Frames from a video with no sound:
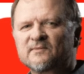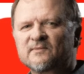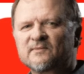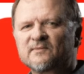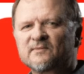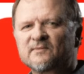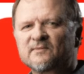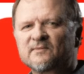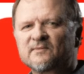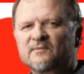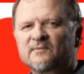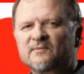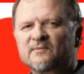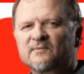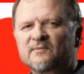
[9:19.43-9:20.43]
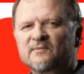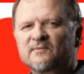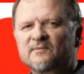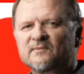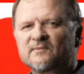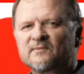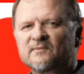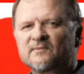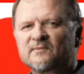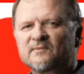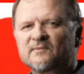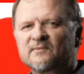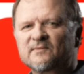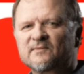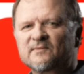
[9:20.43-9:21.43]

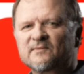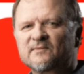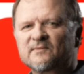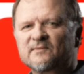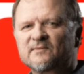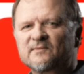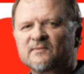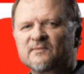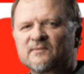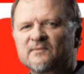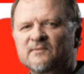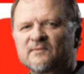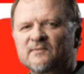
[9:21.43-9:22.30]
No words are spoken by the person on screen.